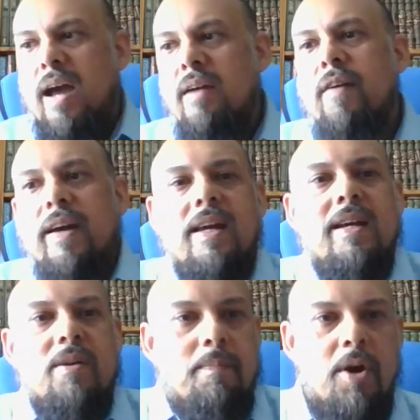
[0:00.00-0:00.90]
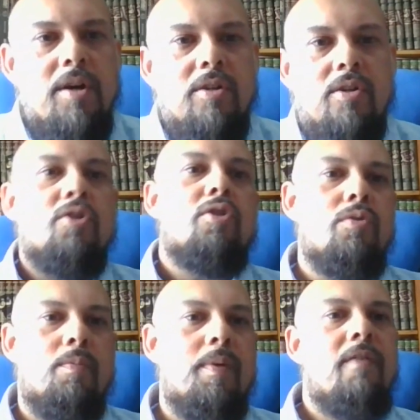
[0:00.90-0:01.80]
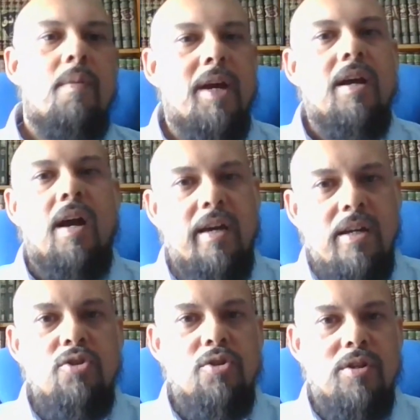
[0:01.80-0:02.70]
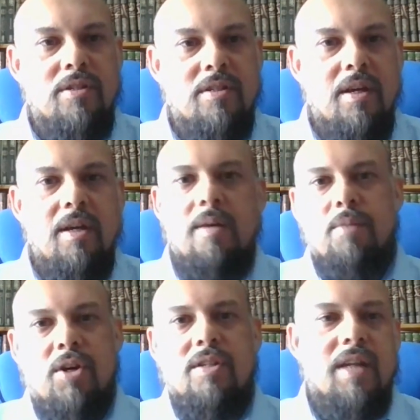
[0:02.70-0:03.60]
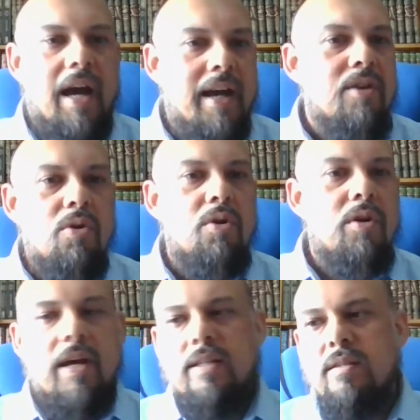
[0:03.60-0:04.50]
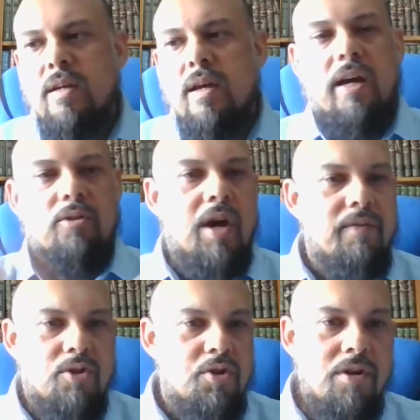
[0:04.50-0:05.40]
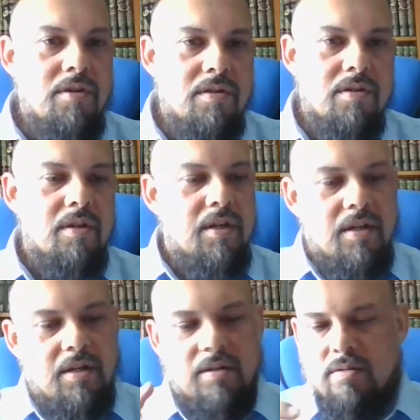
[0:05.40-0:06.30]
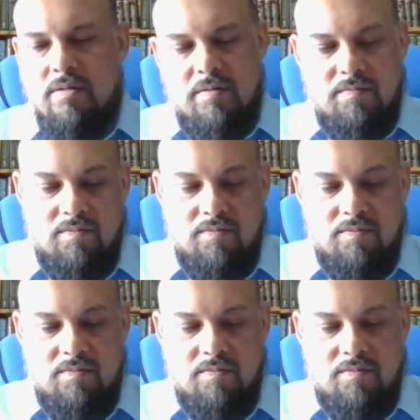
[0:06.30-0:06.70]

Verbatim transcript: I find it a burden, you know, to pay for my car insurance because I know that I don't have a choice. It's